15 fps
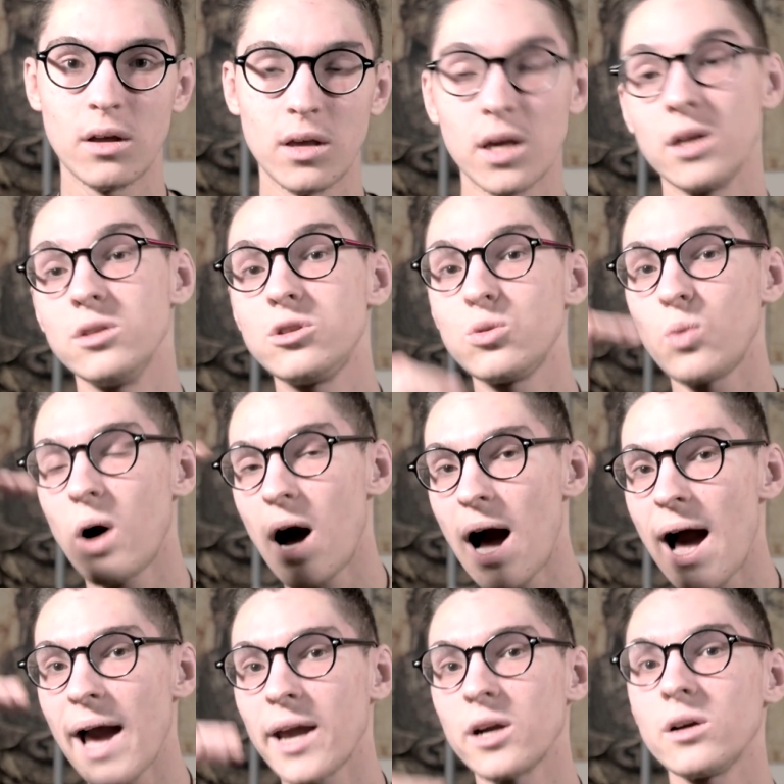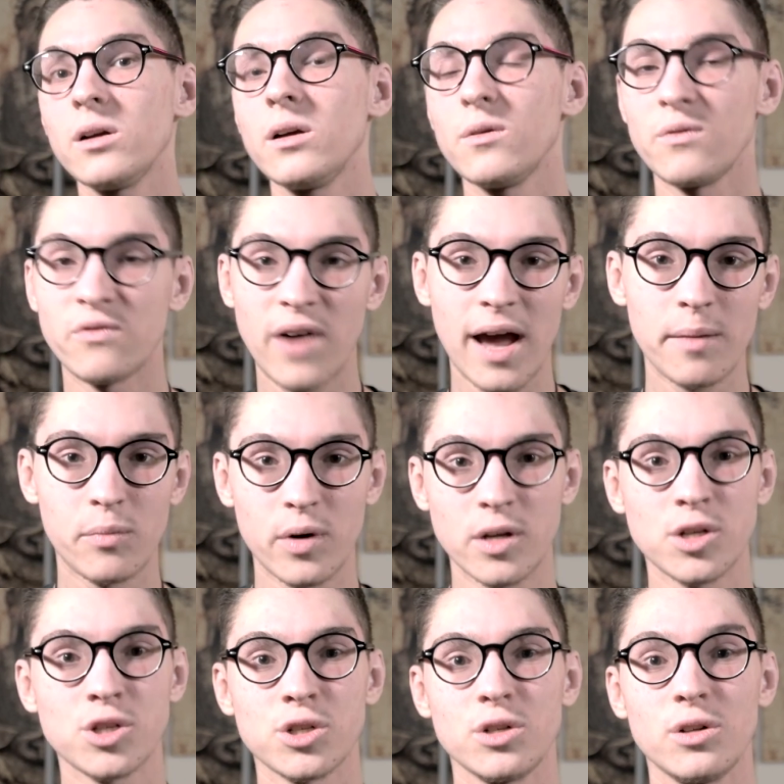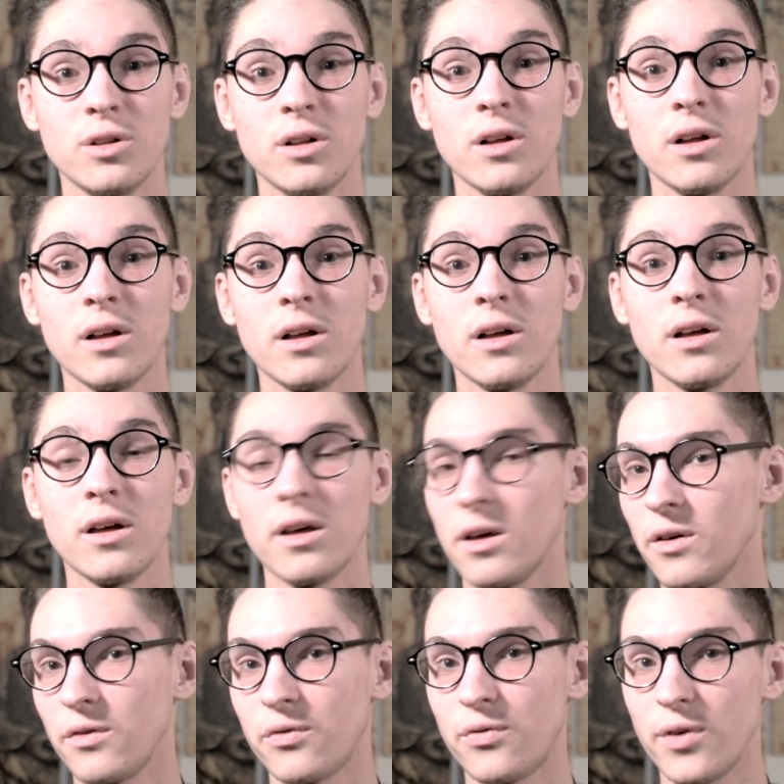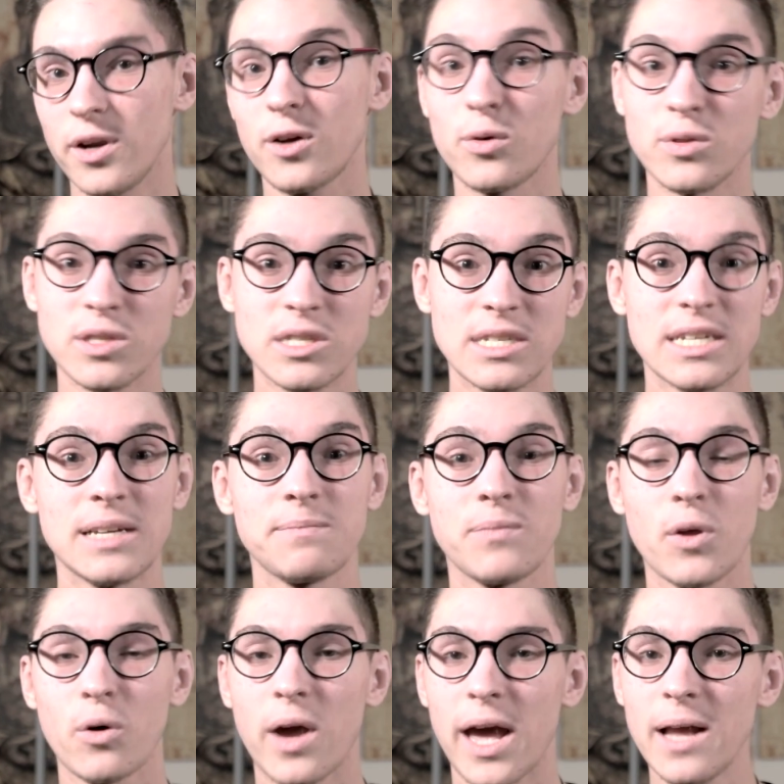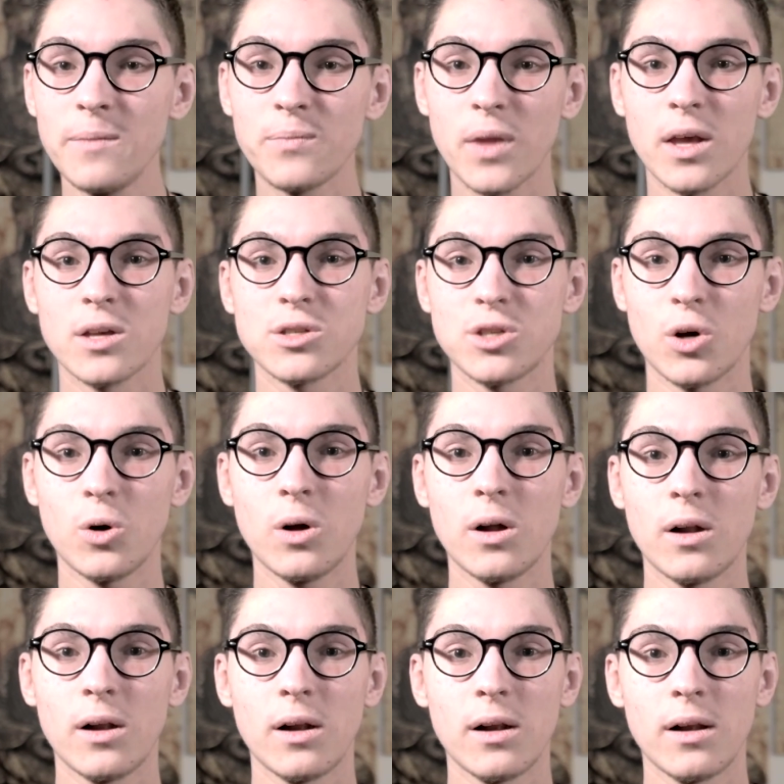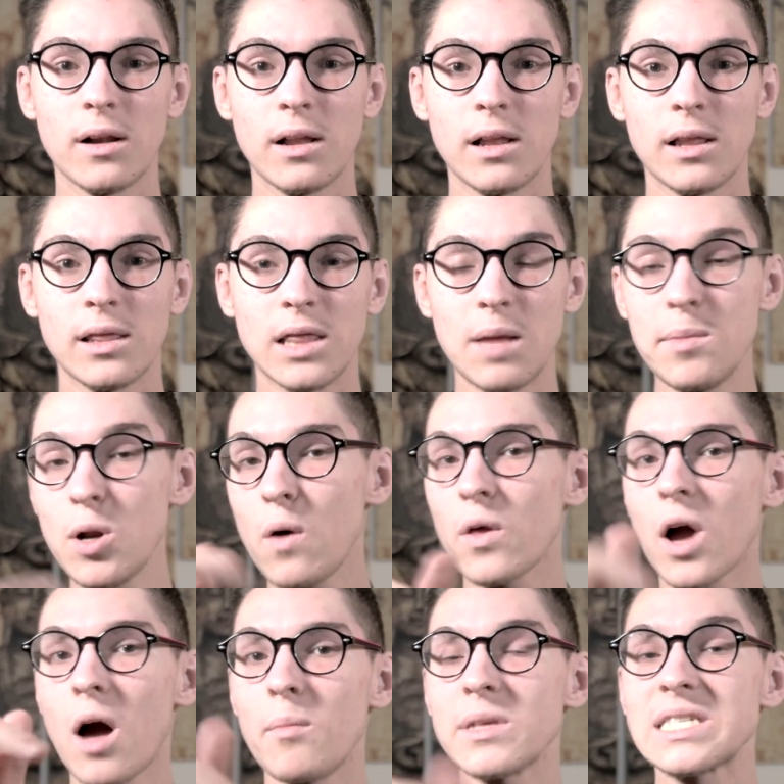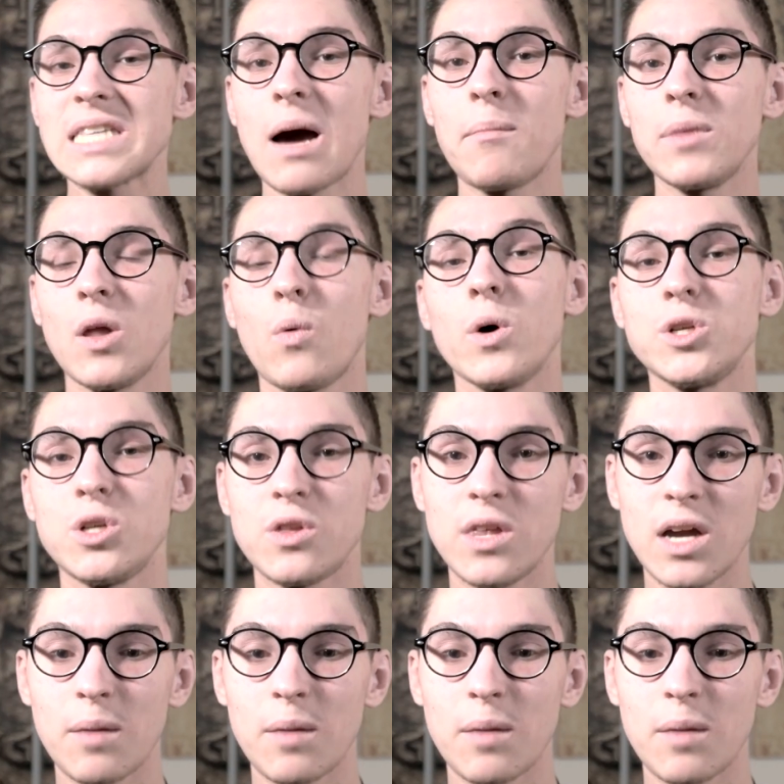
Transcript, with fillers: into a higher vibrational frequency, okay? So let me know in the comments down below what you think